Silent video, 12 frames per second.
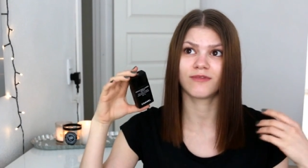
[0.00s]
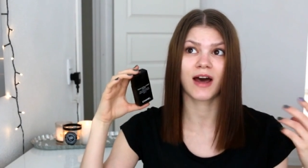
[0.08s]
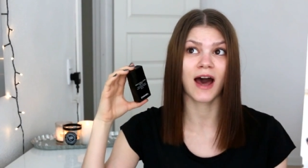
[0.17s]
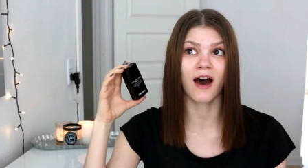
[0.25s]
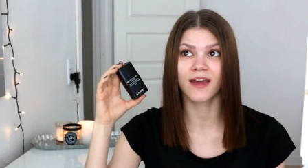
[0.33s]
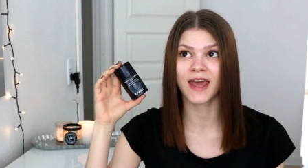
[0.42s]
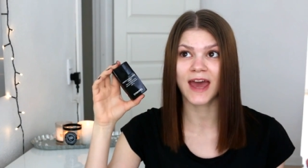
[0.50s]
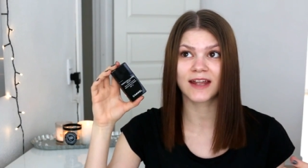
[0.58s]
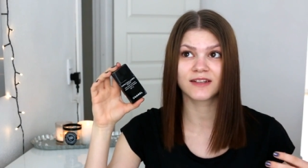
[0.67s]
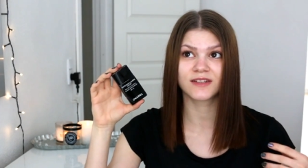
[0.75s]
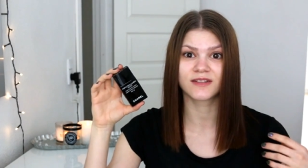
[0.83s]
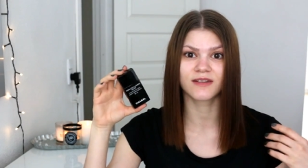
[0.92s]

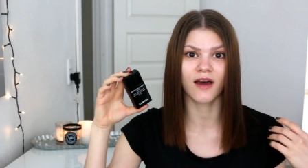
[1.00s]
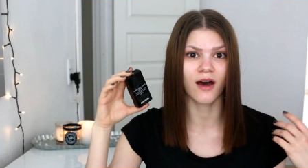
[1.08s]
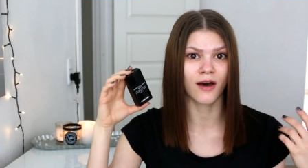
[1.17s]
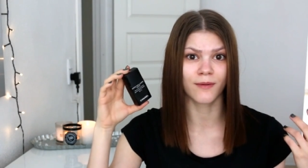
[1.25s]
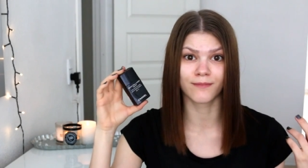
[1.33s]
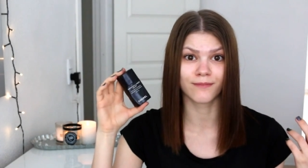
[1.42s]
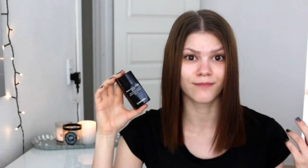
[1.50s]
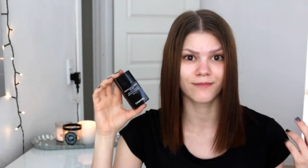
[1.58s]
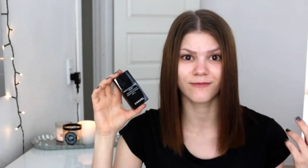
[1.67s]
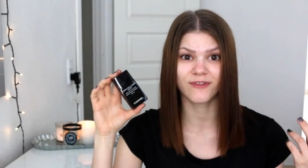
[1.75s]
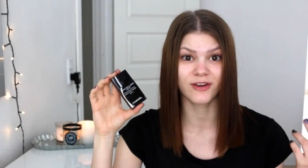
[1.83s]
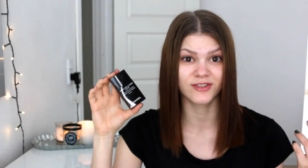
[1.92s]
high-end um,
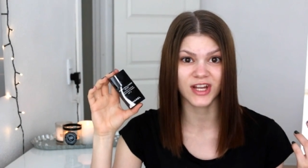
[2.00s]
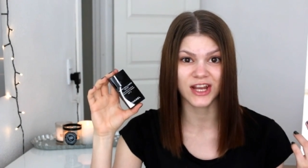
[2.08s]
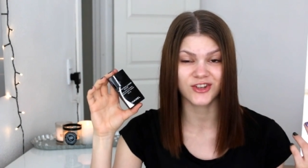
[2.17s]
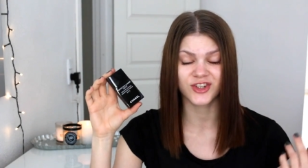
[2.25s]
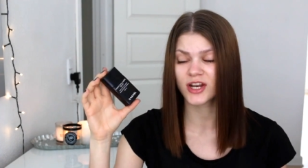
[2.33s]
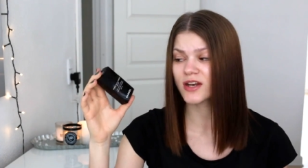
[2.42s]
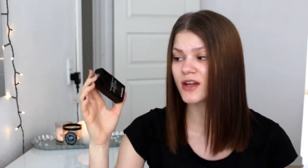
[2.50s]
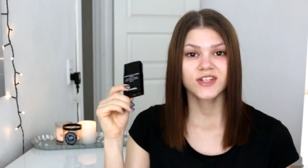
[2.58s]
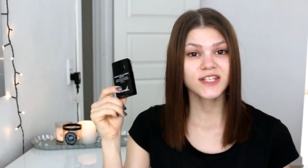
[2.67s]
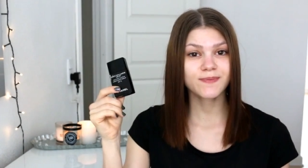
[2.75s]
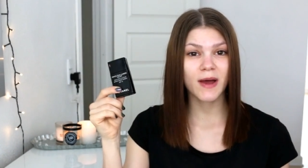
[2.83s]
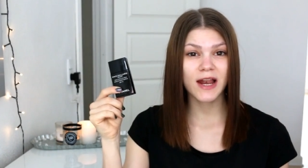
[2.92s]
foundation.
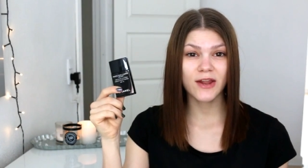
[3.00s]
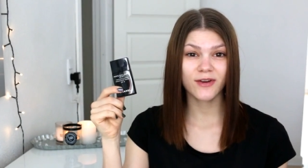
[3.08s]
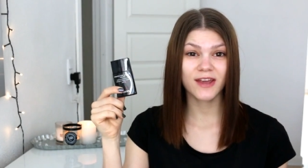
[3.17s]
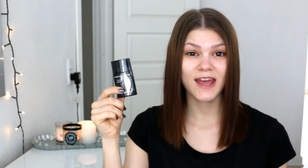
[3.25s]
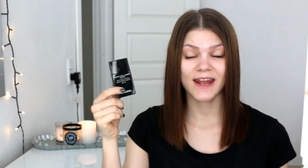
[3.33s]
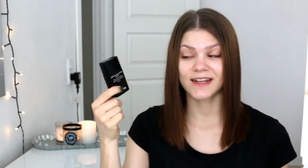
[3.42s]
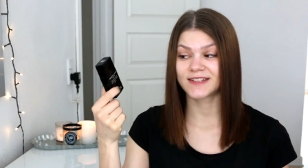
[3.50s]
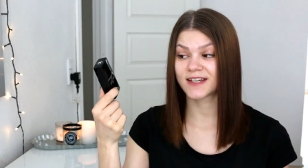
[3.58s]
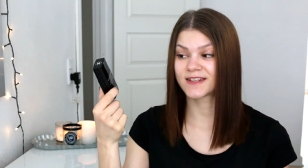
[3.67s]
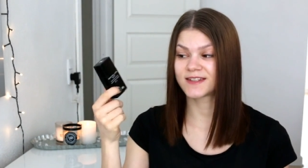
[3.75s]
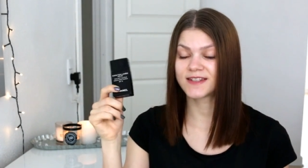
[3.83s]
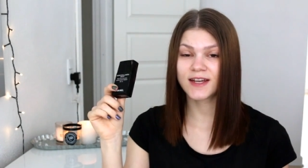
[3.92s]
Just by looking at its
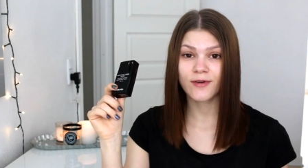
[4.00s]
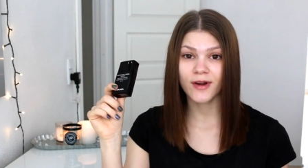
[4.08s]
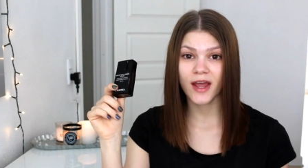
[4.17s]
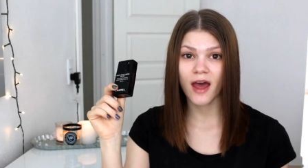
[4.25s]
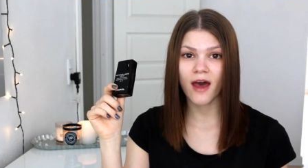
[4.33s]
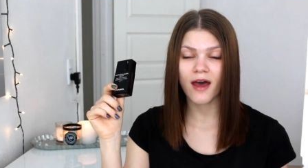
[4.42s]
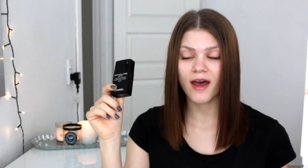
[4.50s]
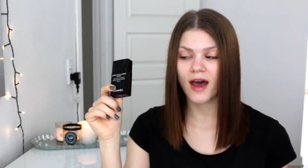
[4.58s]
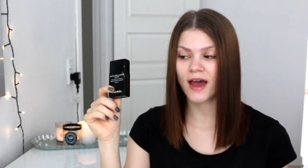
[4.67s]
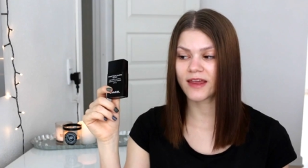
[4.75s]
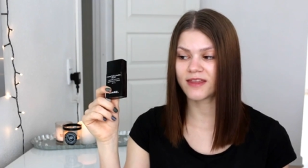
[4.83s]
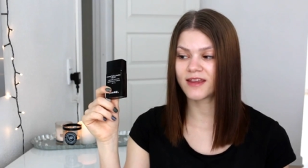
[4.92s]
exterior,
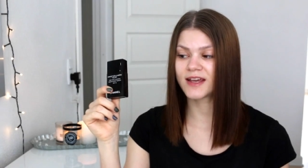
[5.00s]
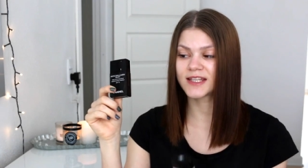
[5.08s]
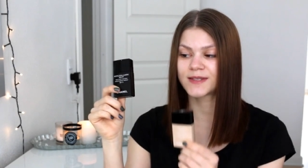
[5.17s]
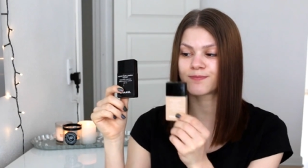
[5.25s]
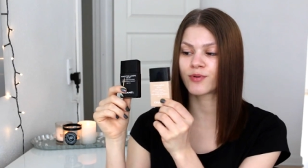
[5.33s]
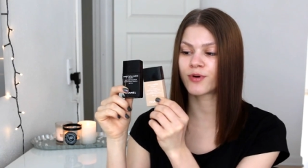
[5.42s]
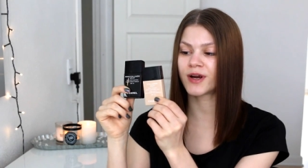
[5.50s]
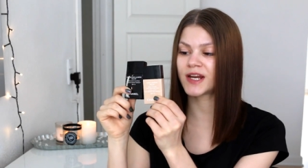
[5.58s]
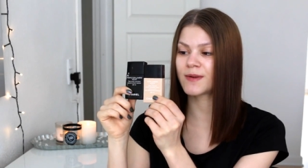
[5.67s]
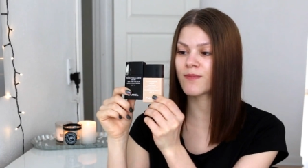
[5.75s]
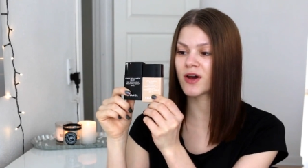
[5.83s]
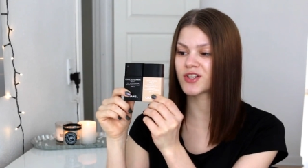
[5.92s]
I think it's
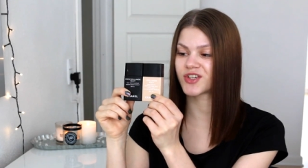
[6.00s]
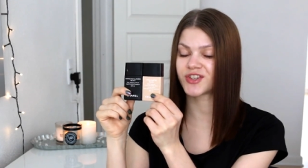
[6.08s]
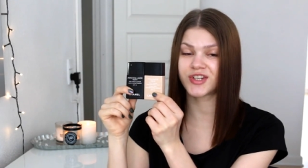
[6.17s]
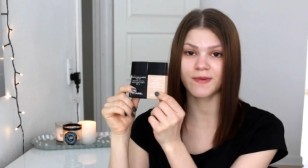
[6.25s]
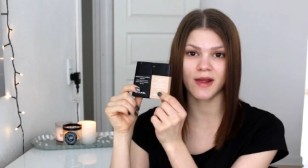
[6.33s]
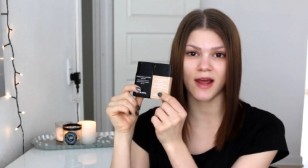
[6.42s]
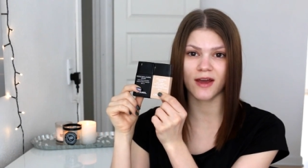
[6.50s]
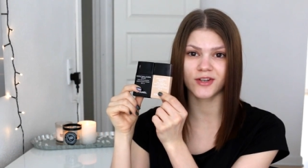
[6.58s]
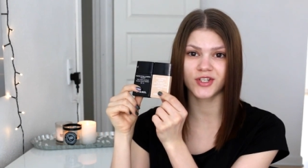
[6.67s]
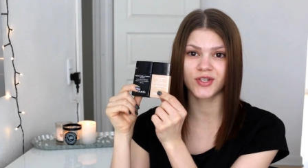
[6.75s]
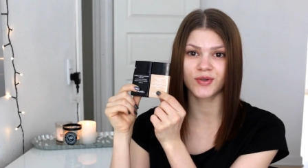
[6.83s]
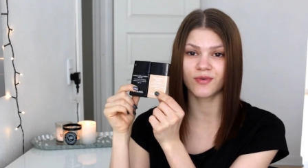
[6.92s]
pretty much
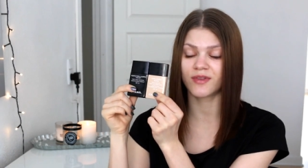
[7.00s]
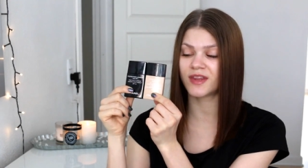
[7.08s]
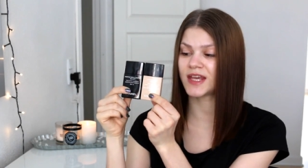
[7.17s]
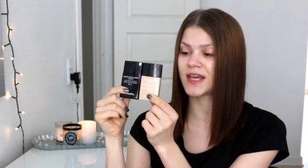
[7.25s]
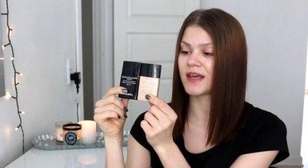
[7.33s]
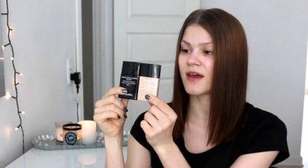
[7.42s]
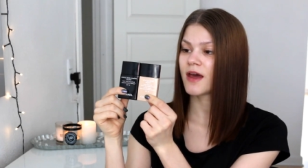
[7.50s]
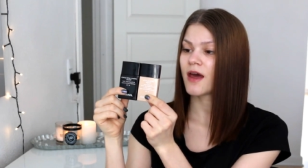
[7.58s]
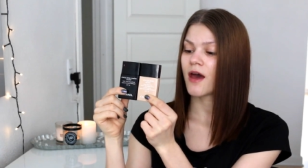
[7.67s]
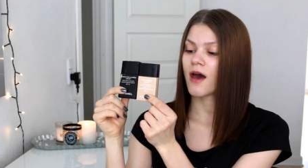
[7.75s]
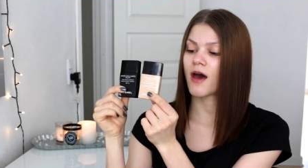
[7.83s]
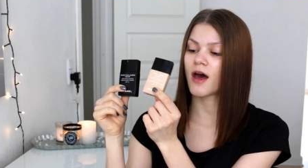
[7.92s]
similar to the
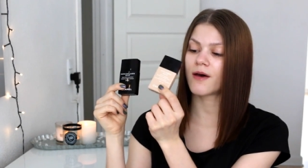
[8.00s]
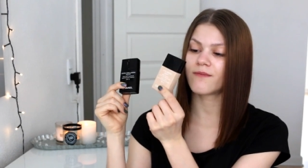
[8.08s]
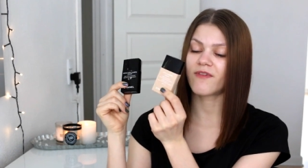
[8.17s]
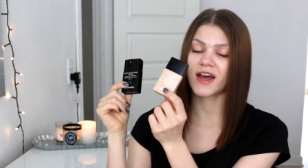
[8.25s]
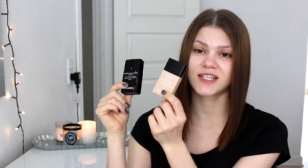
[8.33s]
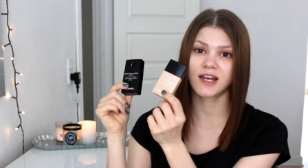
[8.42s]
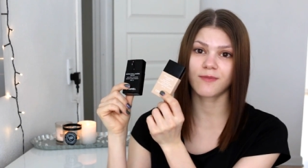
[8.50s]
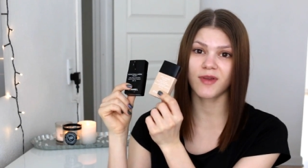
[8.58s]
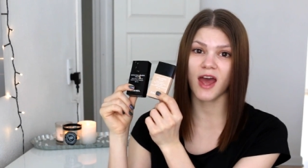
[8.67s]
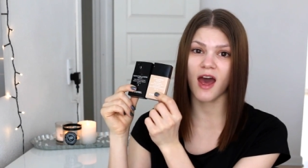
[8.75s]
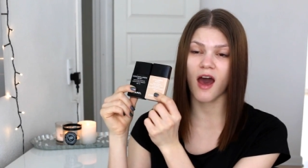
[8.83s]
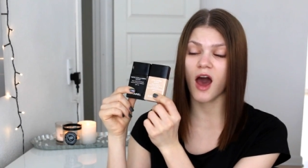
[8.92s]
um,
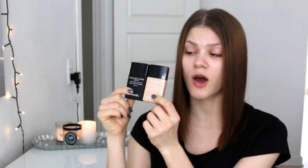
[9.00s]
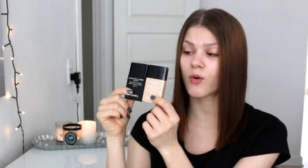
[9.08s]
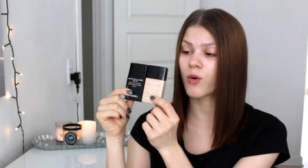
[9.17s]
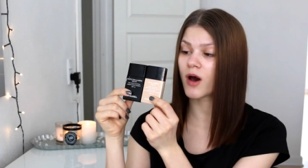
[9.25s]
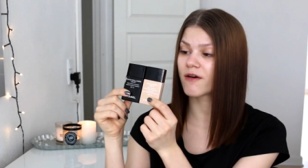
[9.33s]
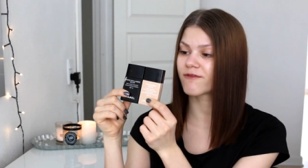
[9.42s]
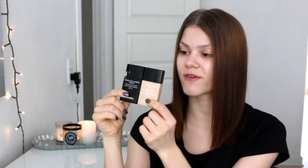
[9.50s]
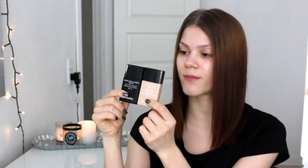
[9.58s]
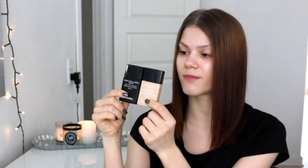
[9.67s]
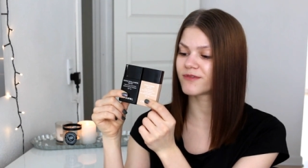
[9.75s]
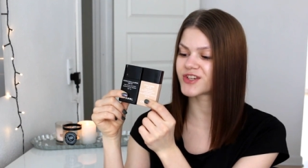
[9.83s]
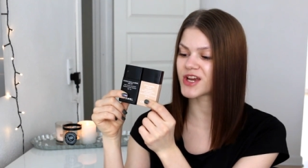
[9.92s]
Vitalumiere Aqua
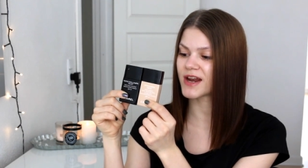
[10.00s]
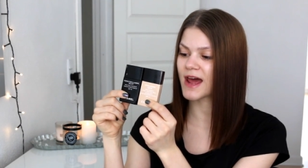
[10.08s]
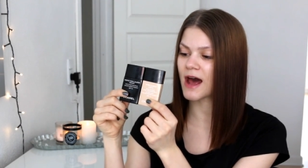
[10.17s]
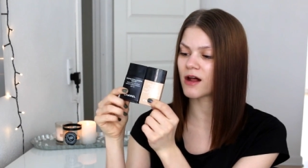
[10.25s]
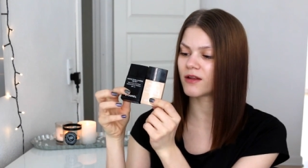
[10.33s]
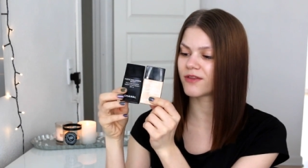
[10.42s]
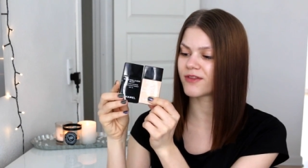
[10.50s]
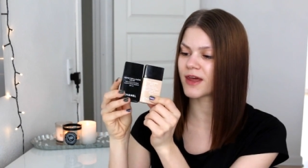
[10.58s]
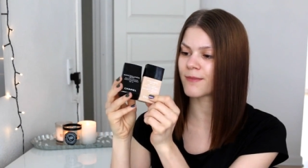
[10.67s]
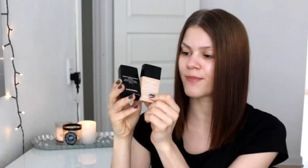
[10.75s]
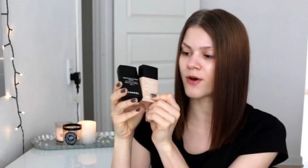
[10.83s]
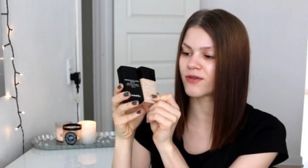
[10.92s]
from Chanel.
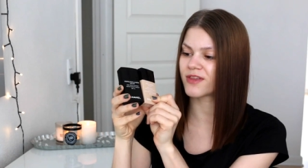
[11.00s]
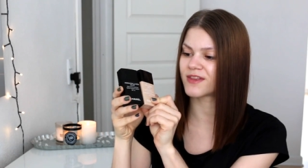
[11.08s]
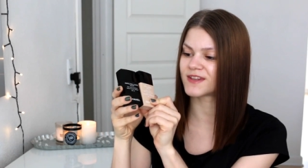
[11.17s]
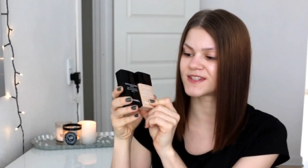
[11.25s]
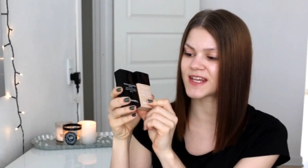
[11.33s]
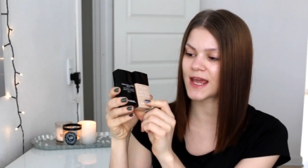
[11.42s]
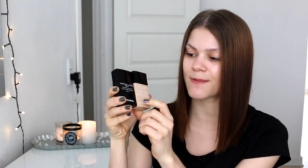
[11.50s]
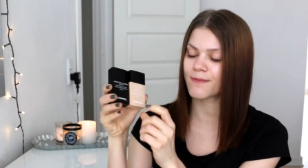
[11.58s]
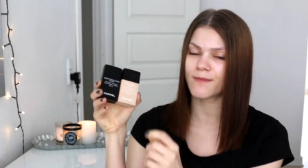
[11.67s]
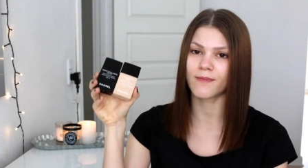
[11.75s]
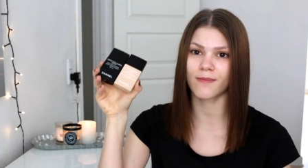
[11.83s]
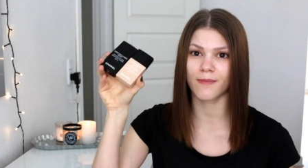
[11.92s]
They're both in the
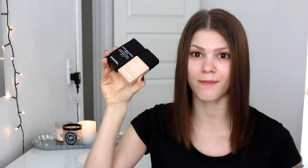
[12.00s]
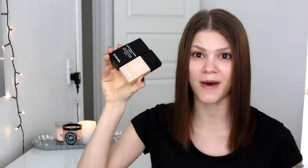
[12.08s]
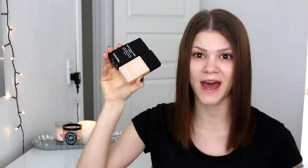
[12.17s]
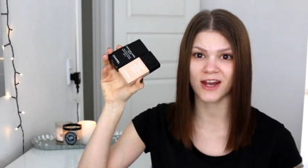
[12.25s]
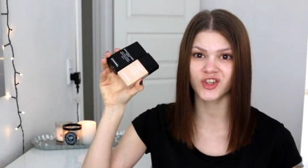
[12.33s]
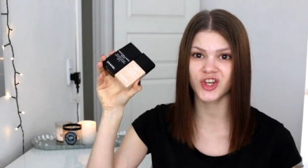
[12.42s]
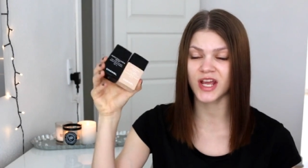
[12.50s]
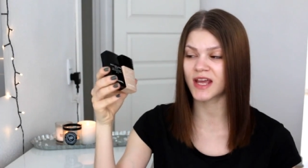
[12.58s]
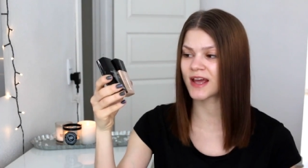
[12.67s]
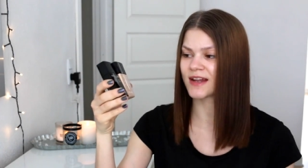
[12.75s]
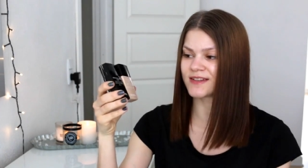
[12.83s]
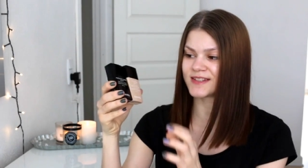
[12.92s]
same
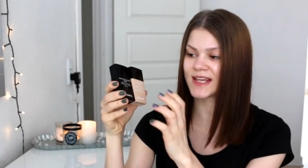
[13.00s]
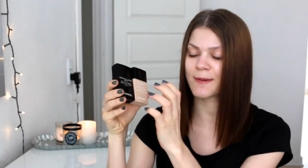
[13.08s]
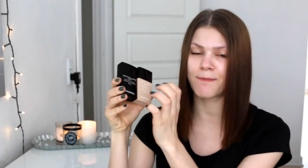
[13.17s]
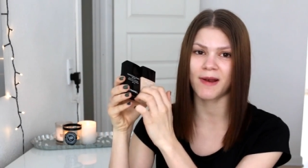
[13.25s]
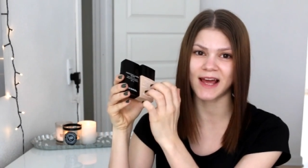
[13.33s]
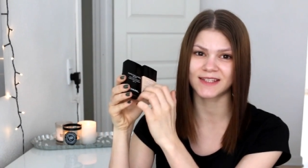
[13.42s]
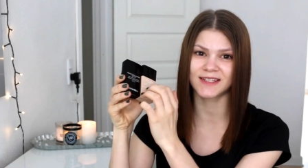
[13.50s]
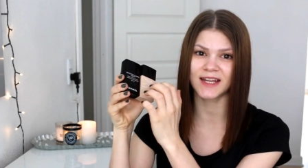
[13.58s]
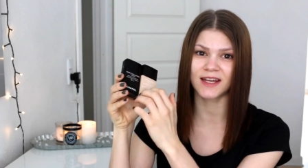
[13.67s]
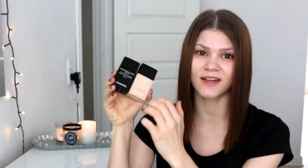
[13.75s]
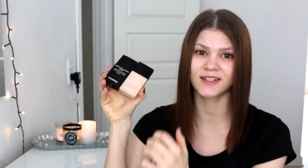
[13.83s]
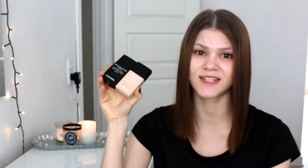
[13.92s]
packaging and same
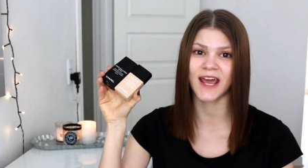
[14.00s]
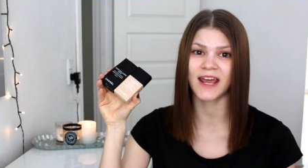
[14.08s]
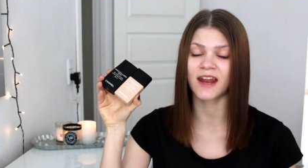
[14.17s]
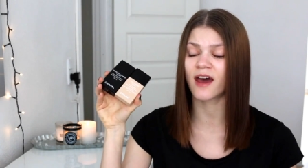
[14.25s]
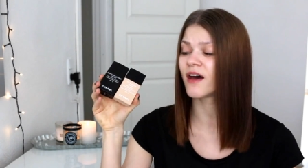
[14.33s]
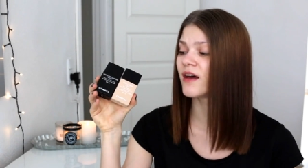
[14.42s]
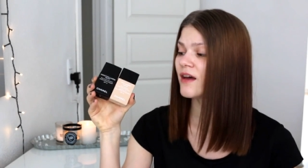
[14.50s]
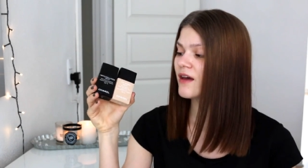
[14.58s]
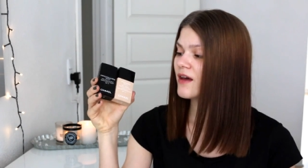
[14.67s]
plastic container.